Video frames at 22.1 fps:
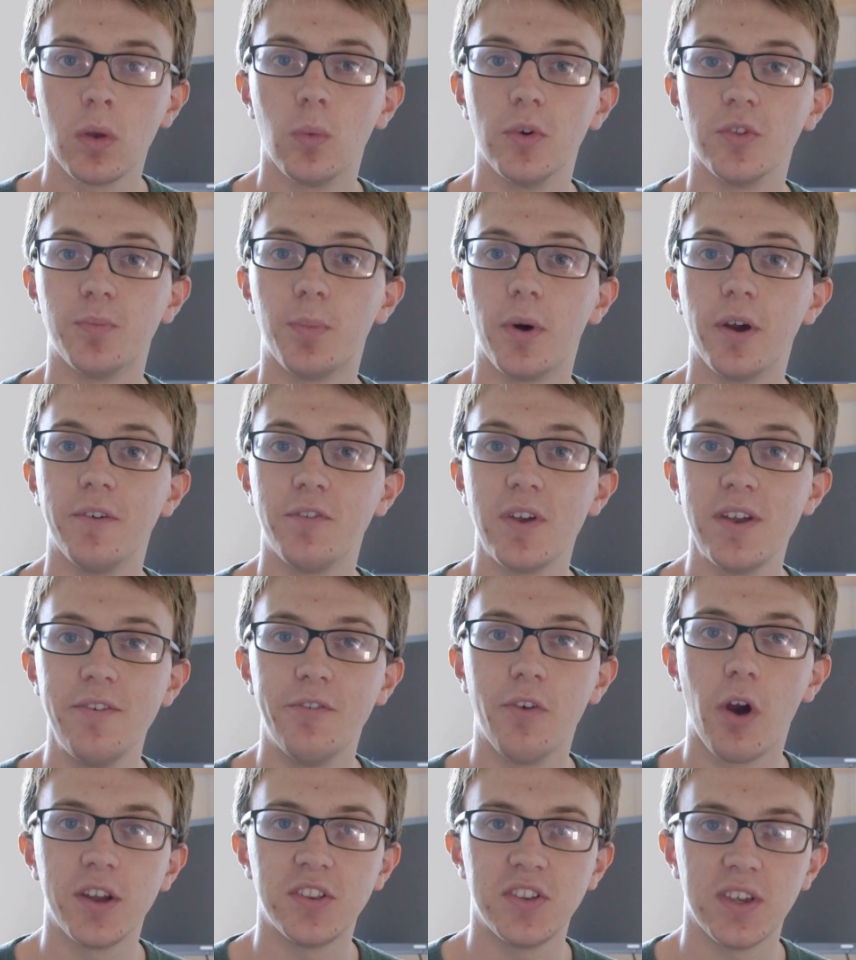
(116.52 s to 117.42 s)
was by
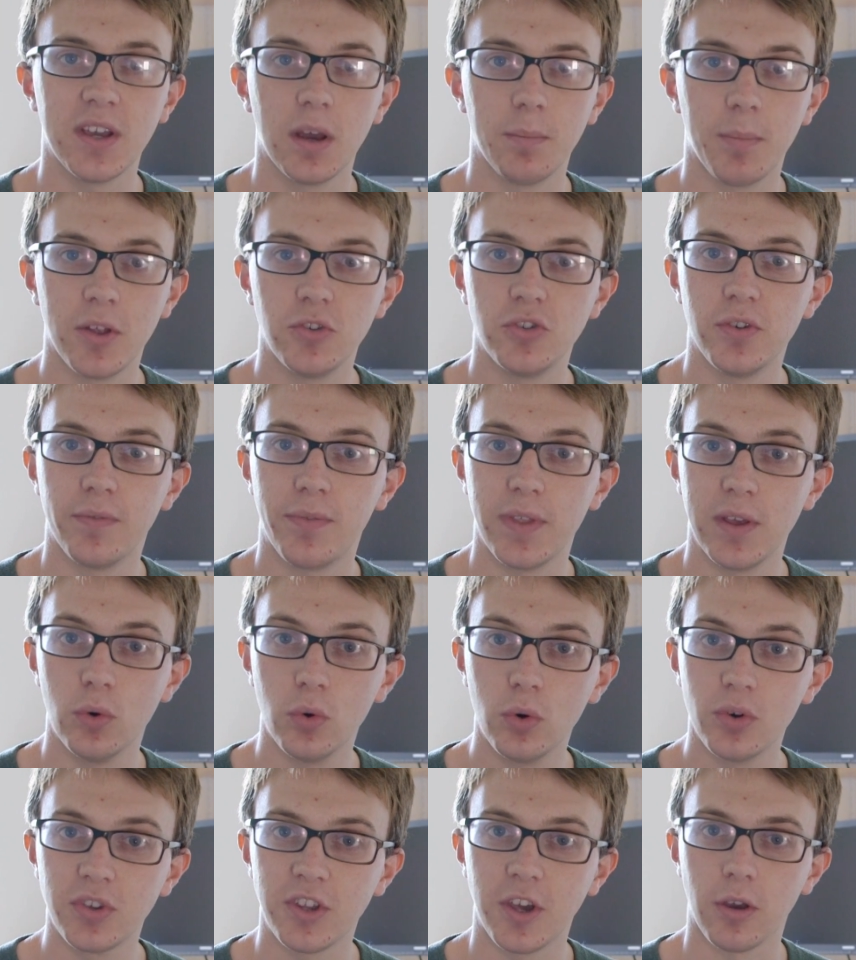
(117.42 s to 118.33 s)
rewriting a bunch of the
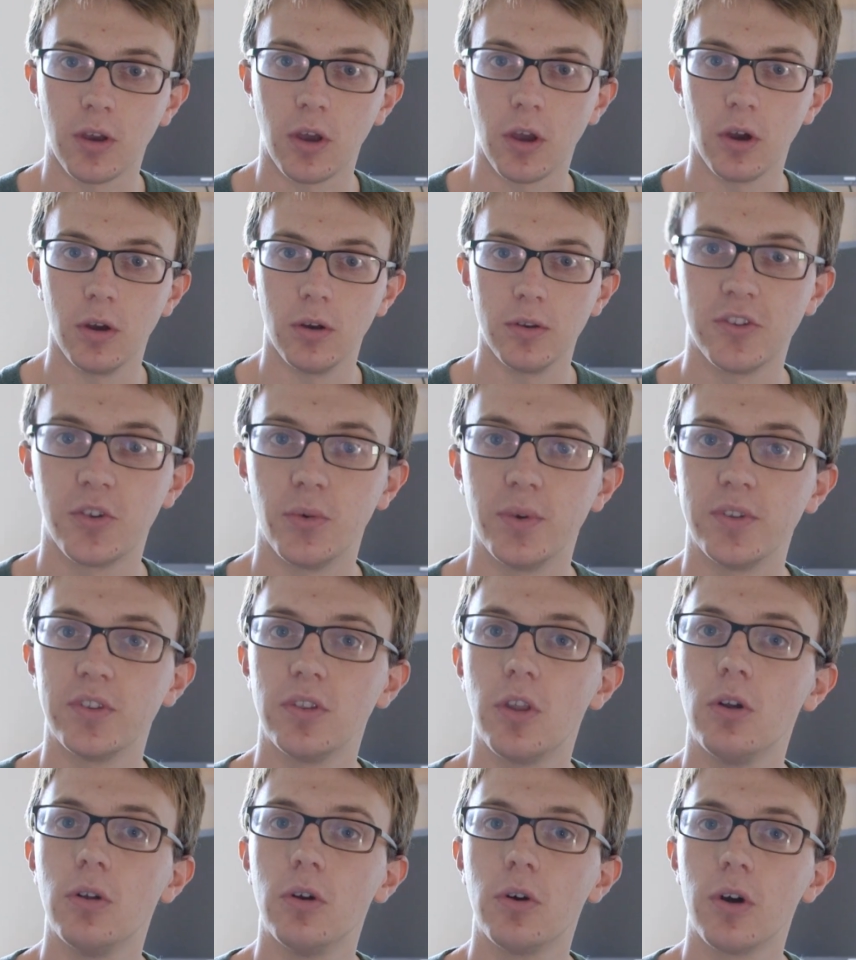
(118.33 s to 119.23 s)
audio code so it
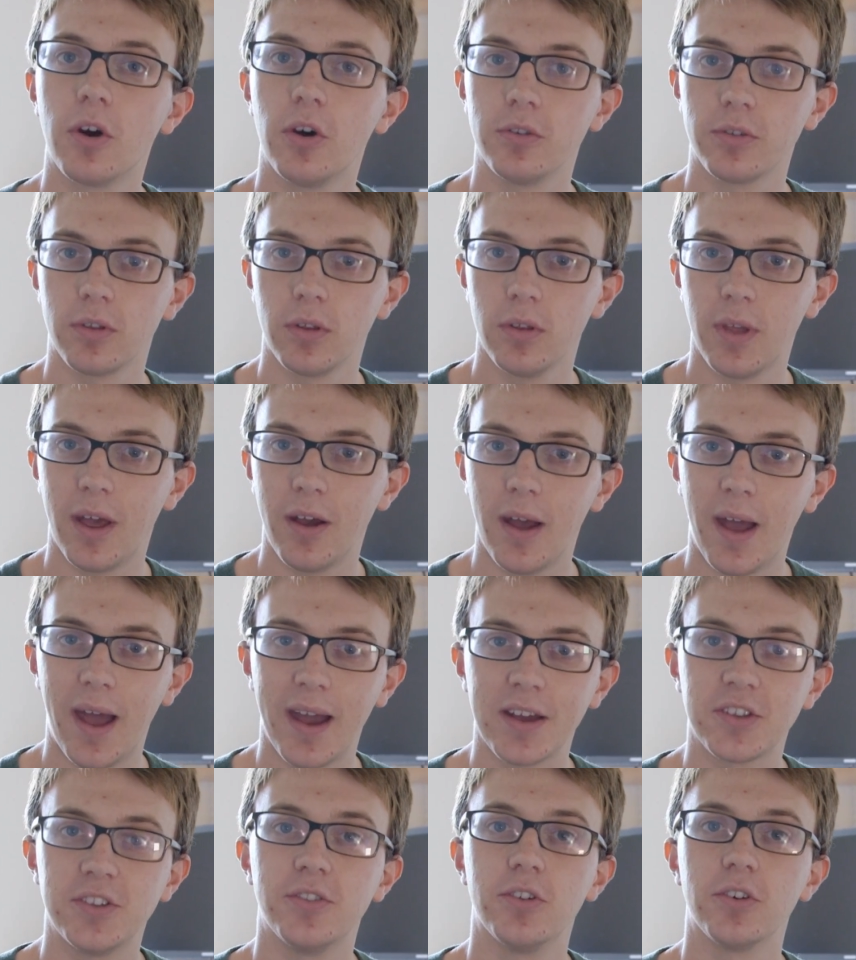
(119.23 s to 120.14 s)
no longer
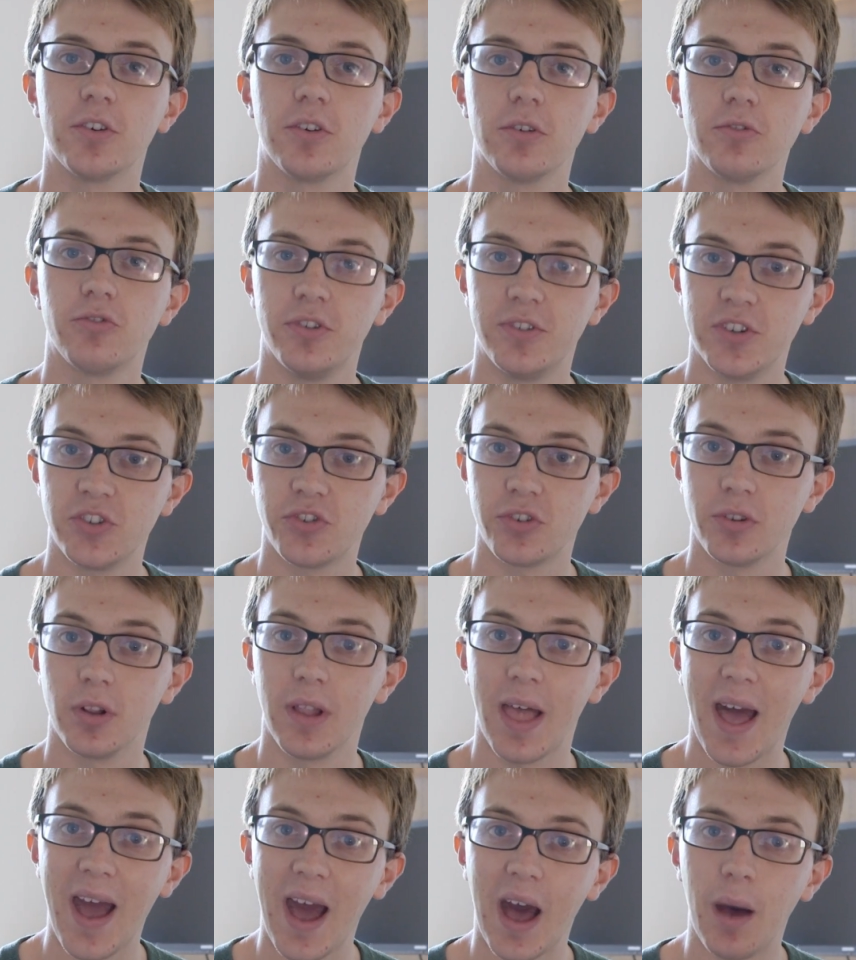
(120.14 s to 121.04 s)
acts as a
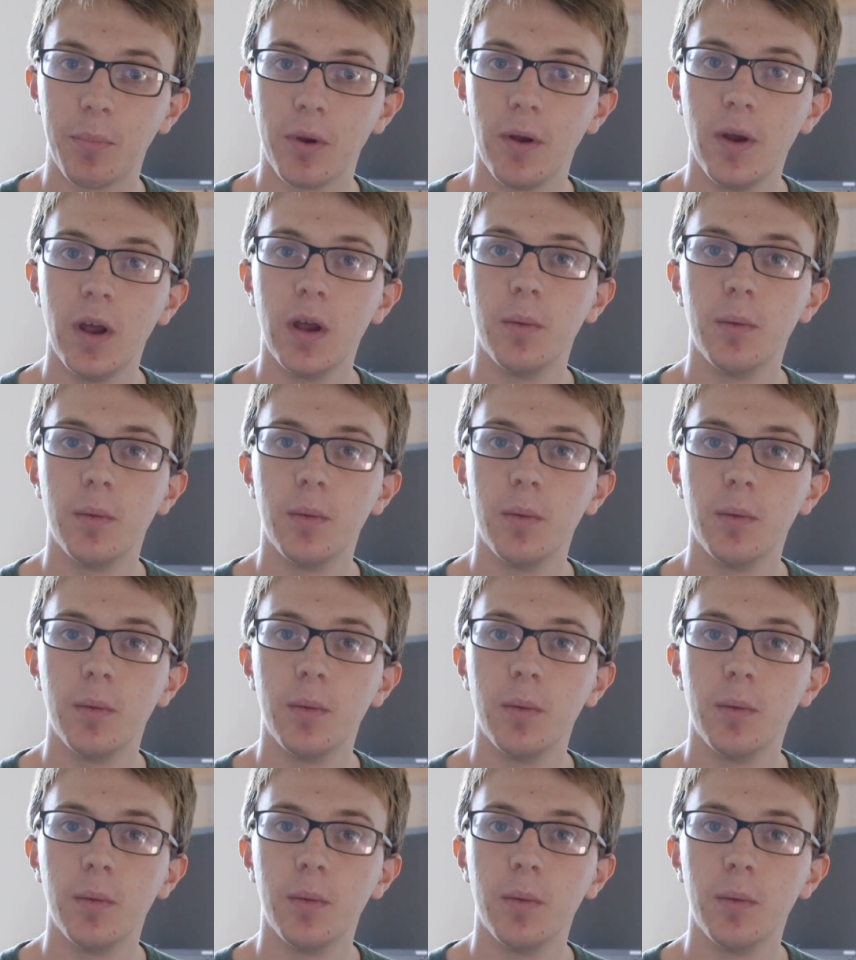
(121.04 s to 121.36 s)
traditional app,